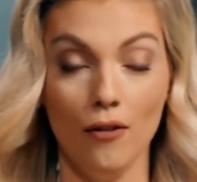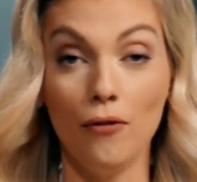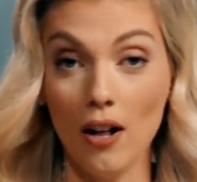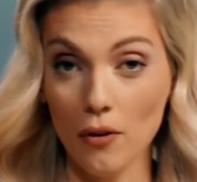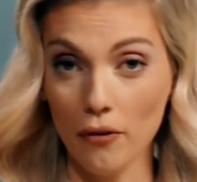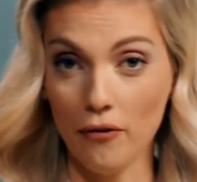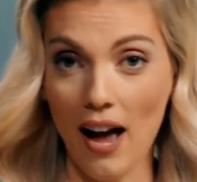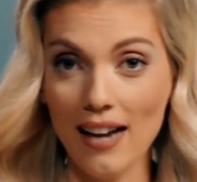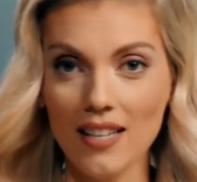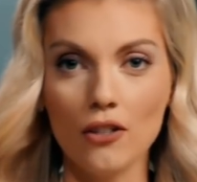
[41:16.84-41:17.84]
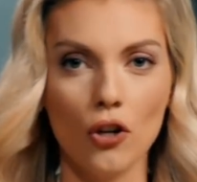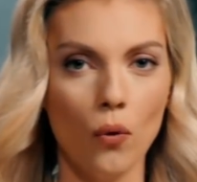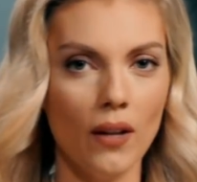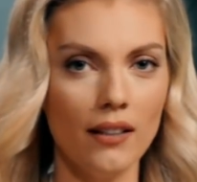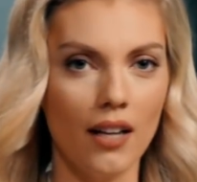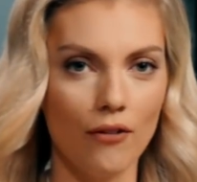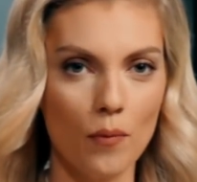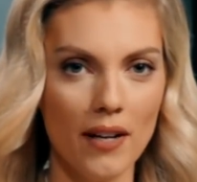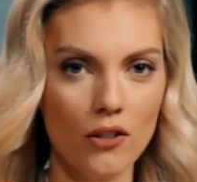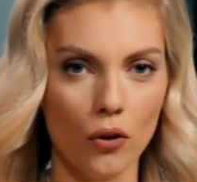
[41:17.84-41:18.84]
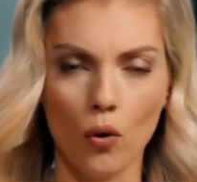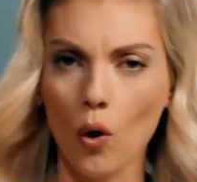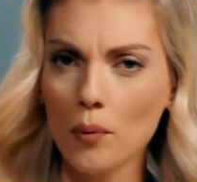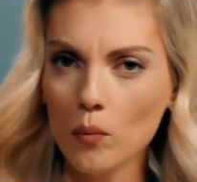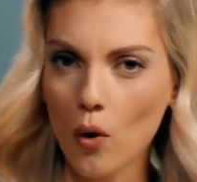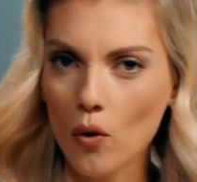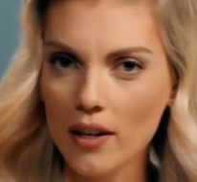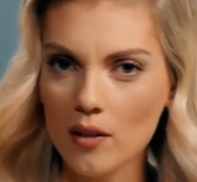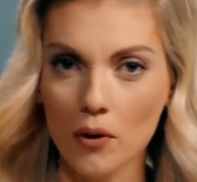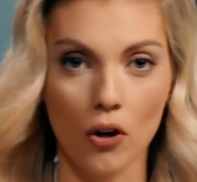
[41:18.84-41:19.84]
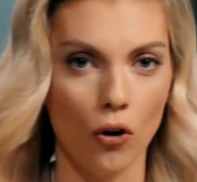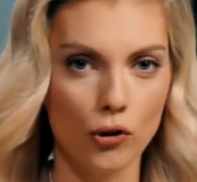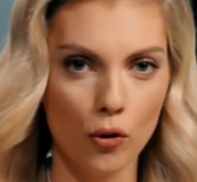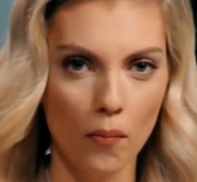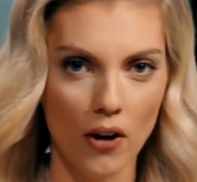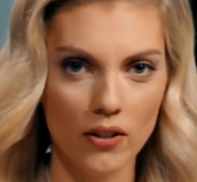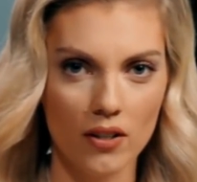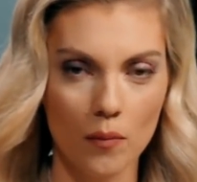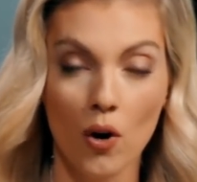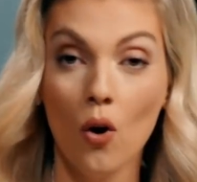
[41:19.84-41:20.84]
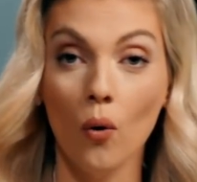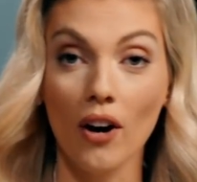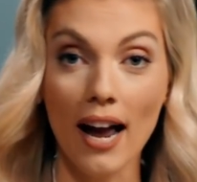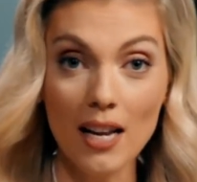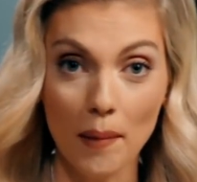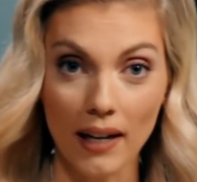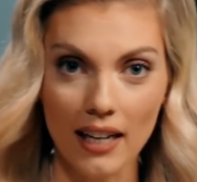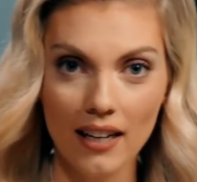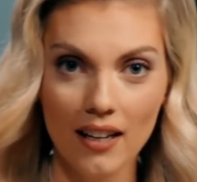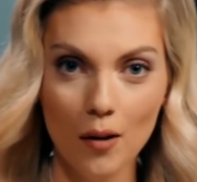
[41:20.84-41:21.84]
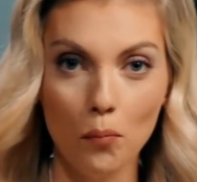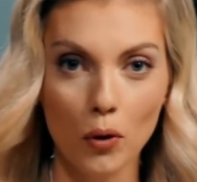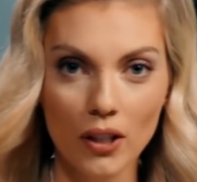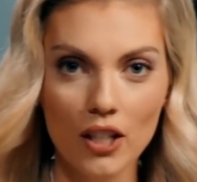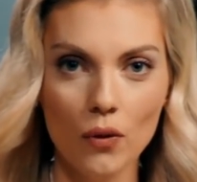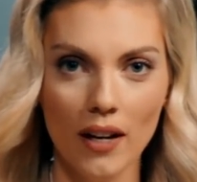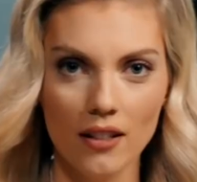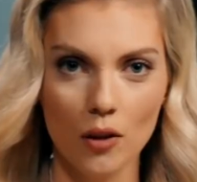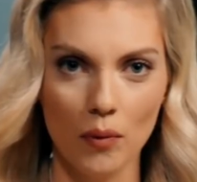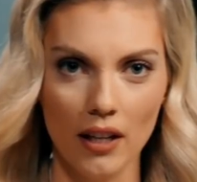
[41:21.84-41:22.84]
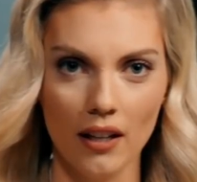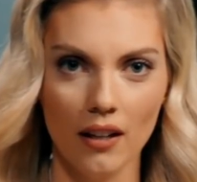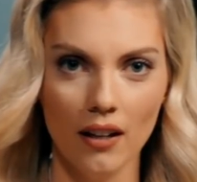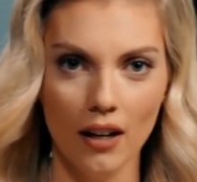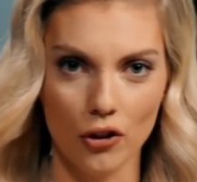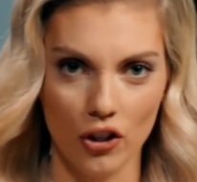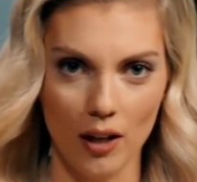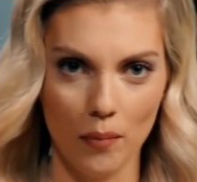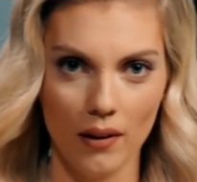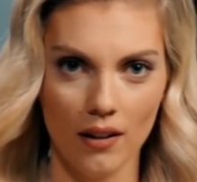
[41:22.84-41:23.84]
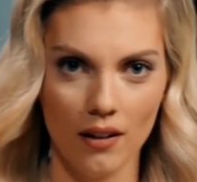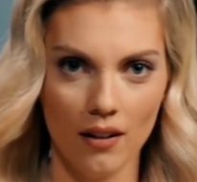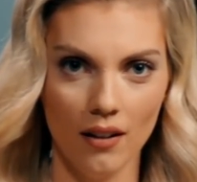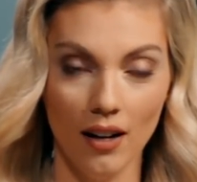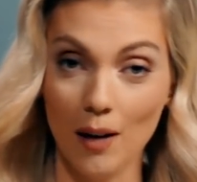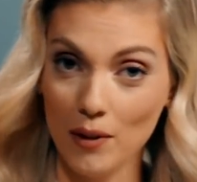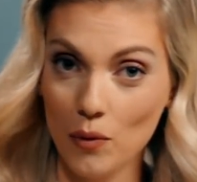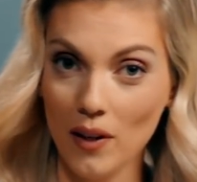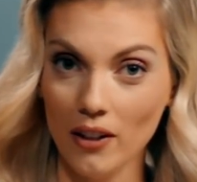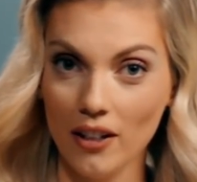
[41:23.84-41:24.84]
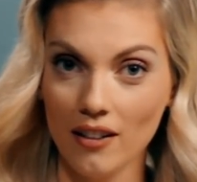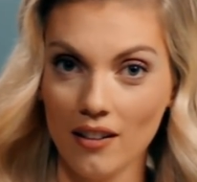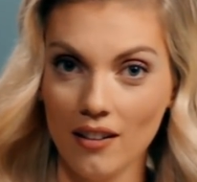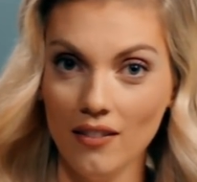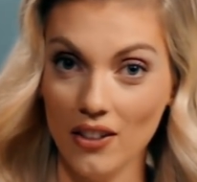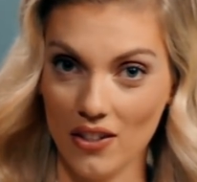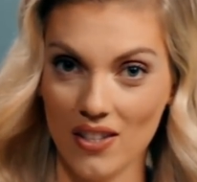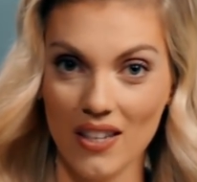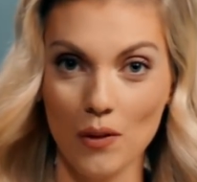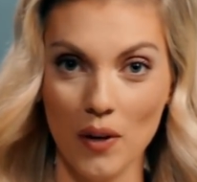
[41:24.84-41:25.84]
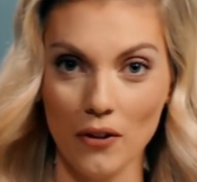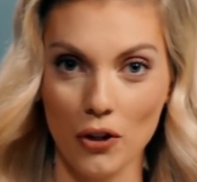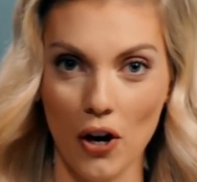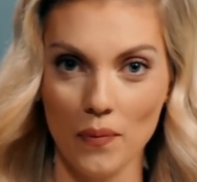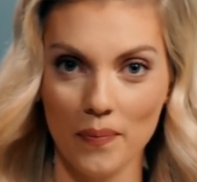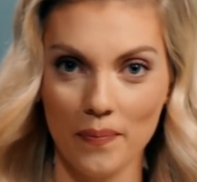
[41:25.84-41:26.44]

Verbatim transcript: Follow the facts and don't let government or corporate wokeism or cultural Marxism or anybody bully you into being a sheep. I'm Liz Wheeler. This is The Liz Wheeler Show.